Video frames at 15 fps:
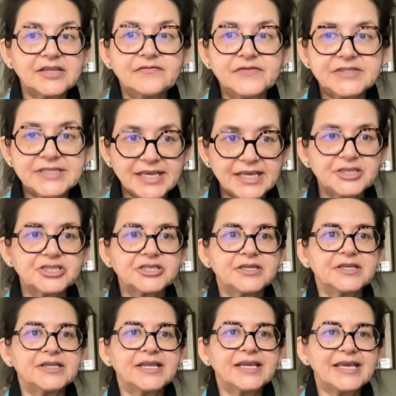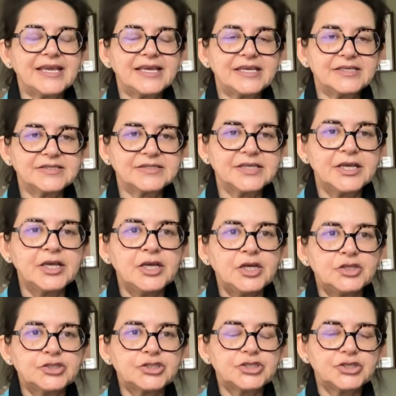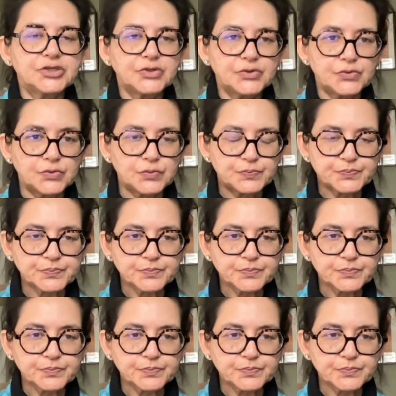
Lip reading: invitation is to